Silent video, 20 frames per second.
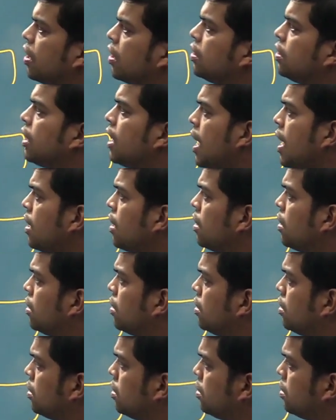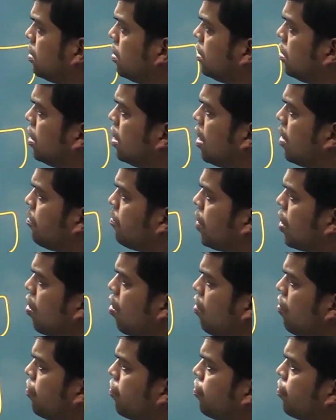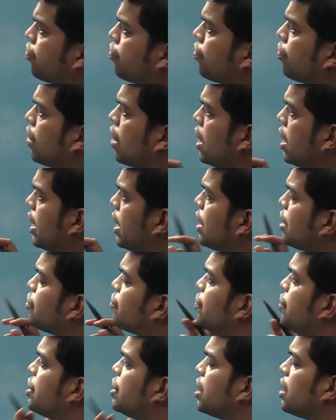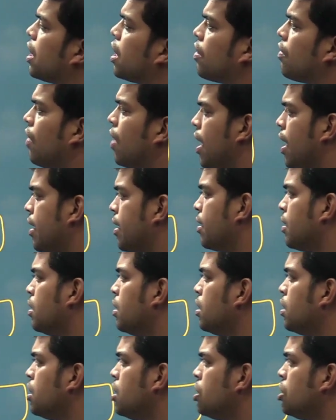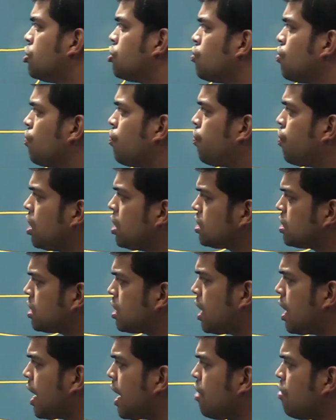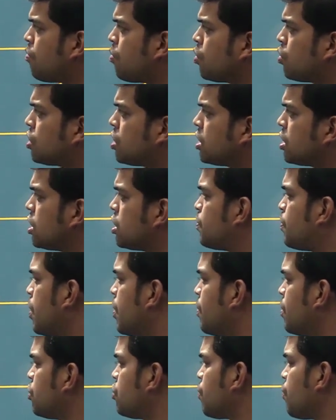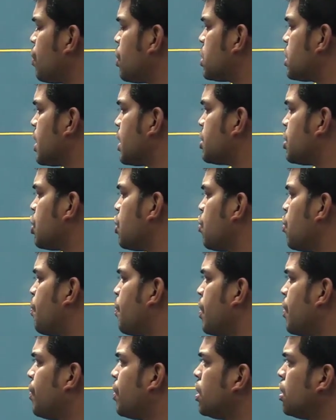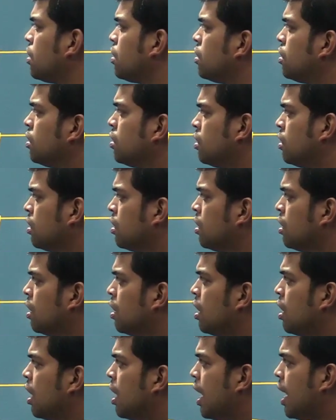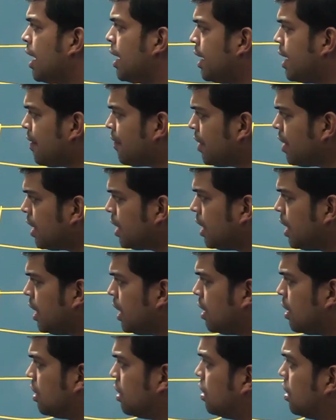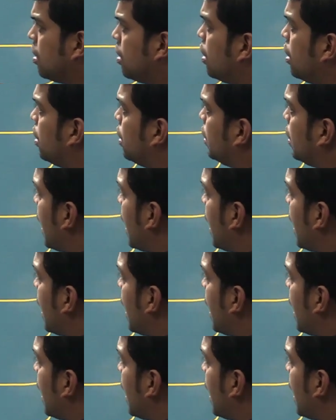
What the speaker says: then number of context switching required. So first arrive process is P1, so first execute P1, and definitely that